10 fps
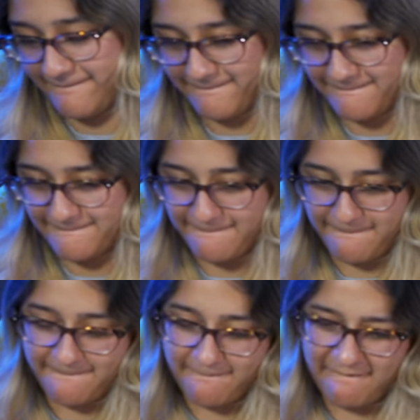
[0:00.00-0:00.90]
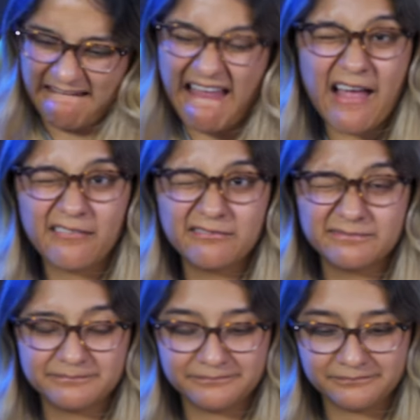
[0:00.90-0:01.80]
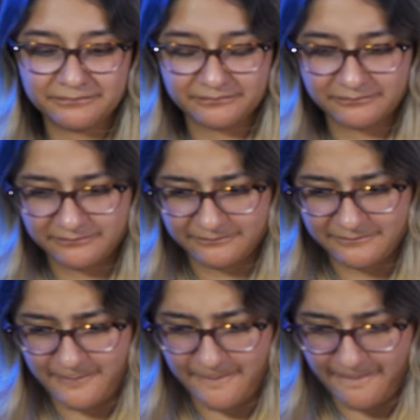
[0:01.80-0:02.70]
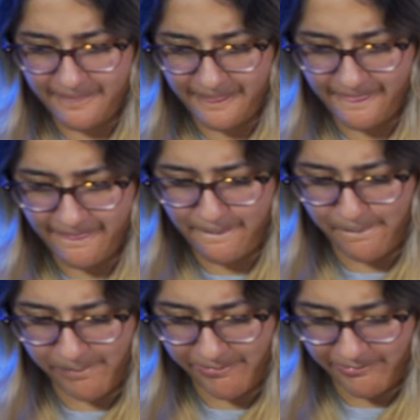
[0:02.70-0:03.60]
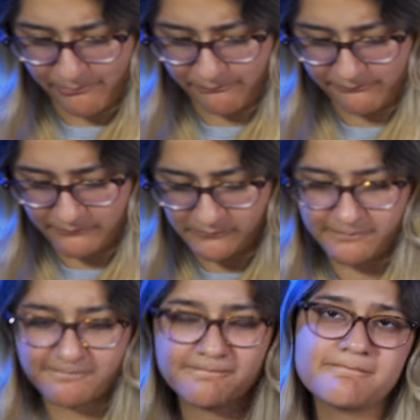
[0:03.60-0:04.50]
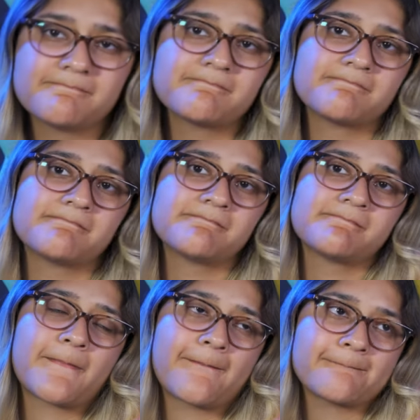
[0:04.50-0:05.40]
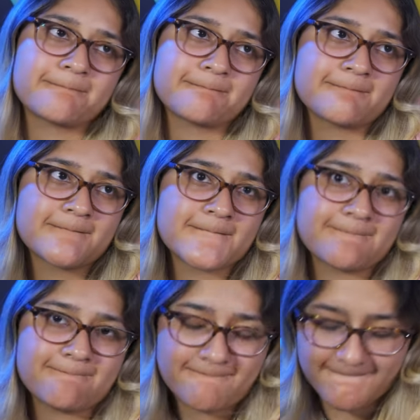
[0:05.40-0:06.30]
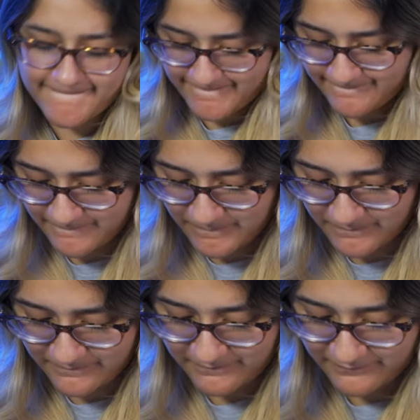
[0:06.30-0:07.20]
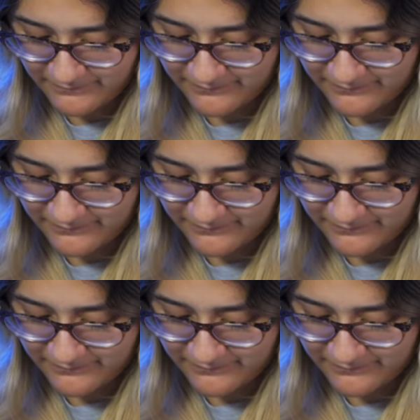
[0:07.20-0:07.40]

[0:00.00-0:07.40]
The person shown says nothing.